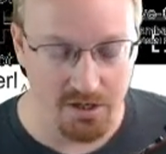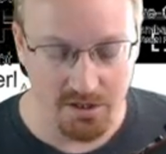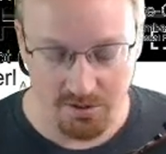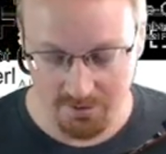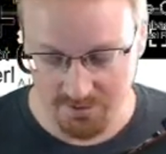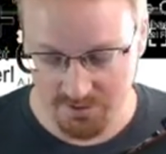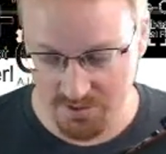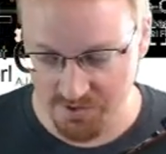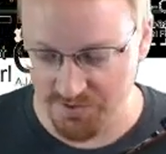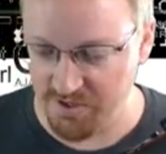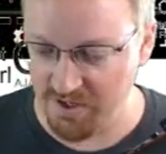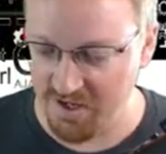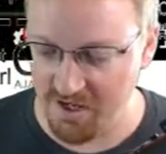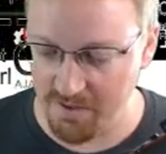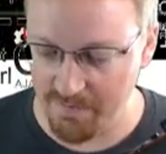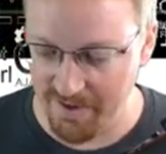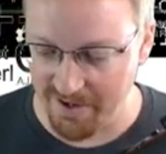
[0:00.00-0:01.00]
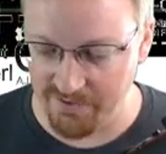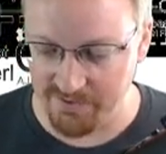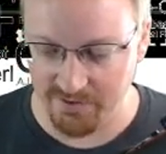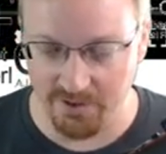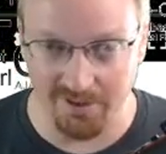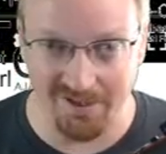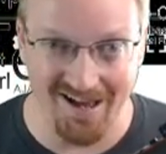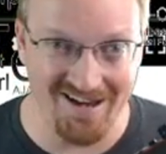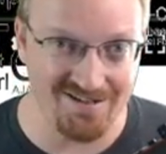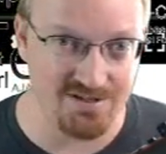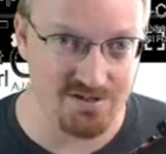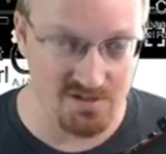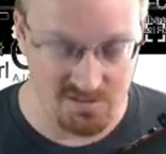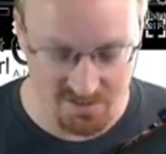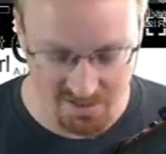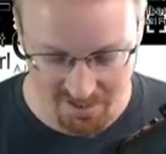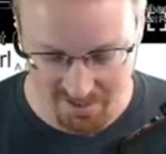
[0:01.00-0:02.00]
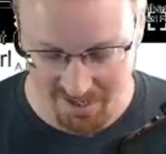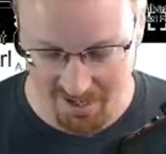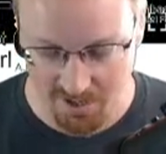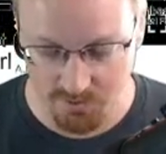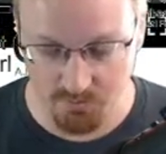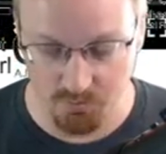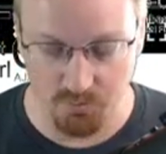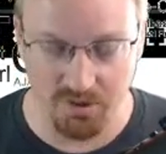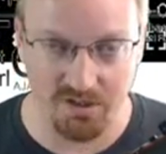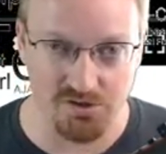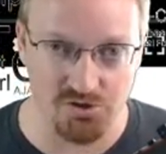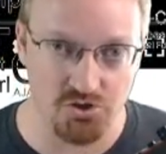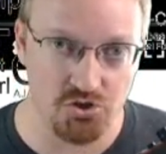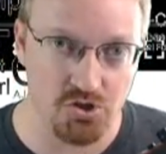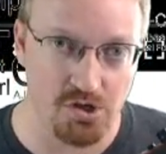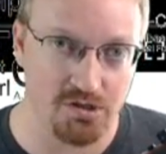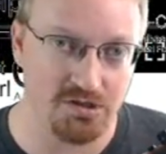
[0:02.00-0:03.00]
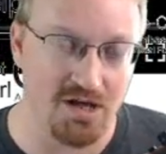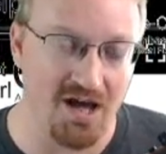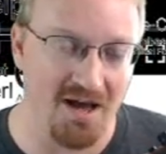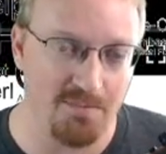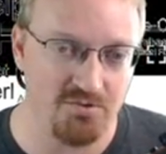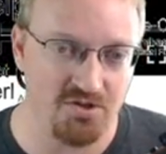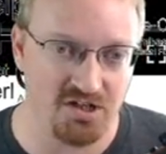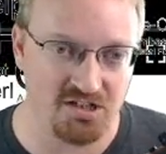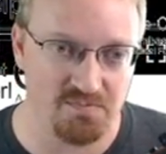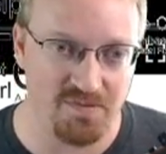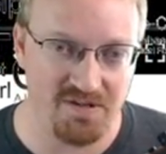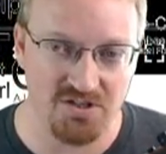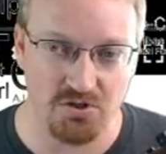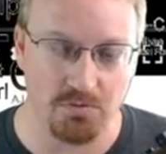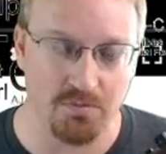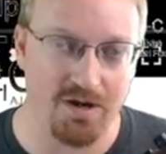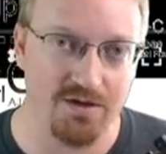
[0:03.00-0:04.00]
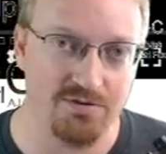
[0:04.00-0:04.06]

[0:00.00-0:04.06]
You can start thinking about classes and how we construct objects based around